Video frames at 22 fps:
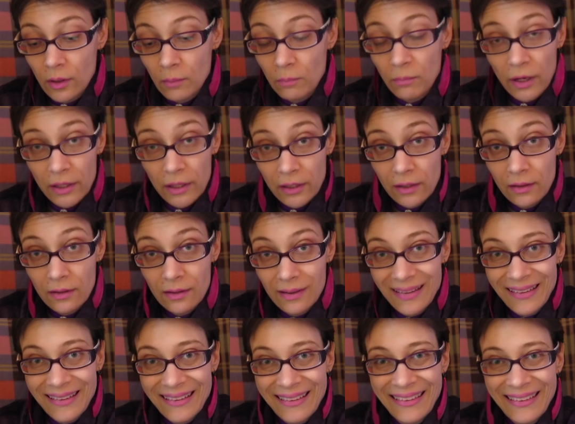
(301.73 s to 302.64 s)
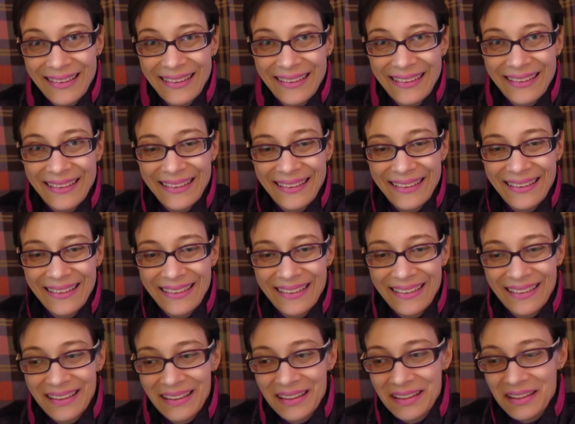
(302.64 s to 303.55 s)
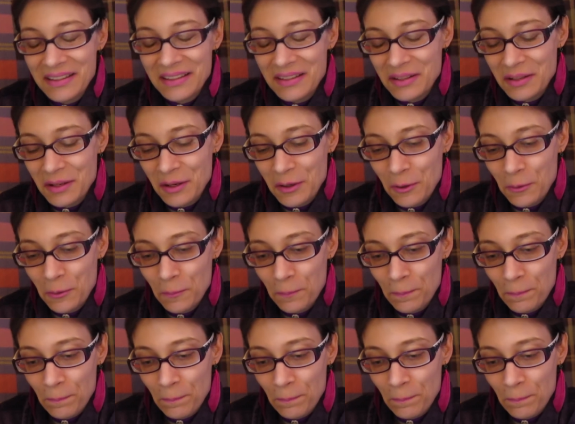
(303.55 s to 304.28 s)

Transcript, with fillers: money. You know,